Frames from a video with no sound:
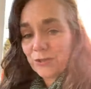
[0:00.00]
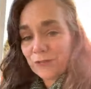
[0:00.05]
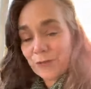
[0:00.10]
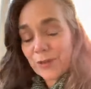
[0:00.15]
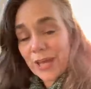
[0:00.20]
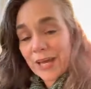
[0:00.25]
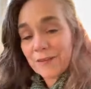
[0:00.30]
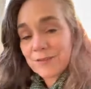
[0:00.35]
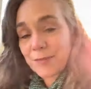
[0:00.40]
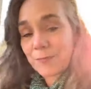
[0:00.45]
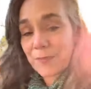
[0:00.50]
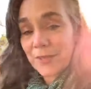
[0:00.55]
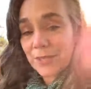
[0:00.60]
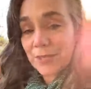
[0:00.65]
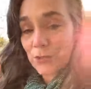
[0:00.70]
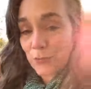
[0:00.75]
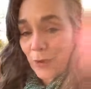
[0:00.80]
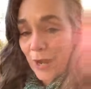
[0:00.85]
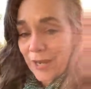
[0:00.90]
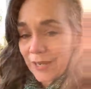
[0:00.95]
If we have some
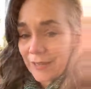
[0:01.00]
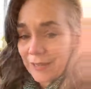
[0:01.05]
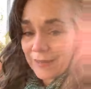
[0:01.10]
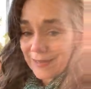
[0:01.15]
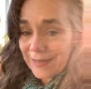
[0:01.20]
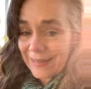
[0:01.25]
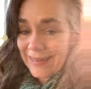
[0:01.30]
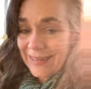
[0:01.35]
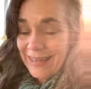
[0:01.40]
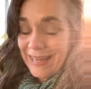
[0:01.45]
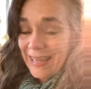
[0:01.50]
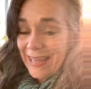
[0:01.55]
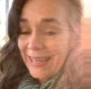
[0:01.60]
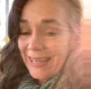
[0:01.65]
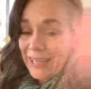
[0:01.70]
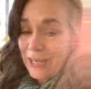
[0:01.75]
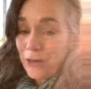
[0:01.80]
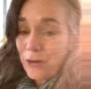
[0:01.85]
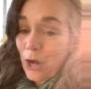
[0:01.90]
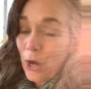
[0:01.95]
things ready, then
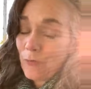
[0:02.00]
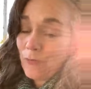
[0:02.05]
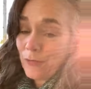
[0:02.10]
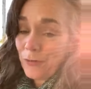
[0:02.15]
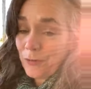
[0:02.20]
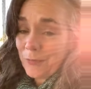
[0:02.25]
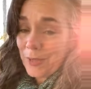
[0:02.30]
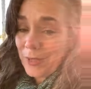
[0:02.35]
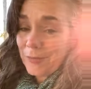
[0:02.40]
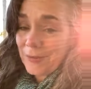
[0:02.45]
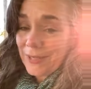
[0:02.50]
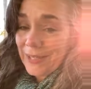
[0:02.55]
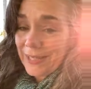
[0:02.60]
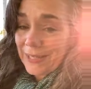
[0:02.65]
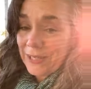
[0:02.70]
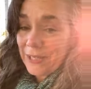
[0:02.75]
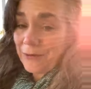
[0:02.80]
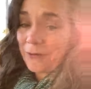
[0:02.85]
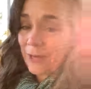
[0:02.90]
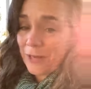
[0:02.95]
hopefully we'll be able to
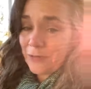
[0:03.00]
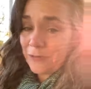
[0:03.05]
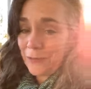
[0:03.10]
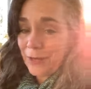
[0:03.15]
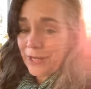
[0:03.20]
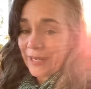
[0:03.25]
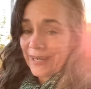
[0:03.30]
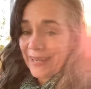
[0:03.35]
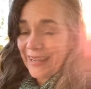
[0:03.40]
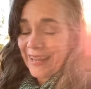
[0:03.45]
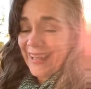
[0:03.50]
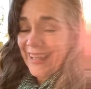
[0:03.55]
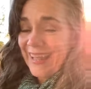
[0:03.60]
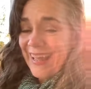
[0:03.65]
hit the ground running.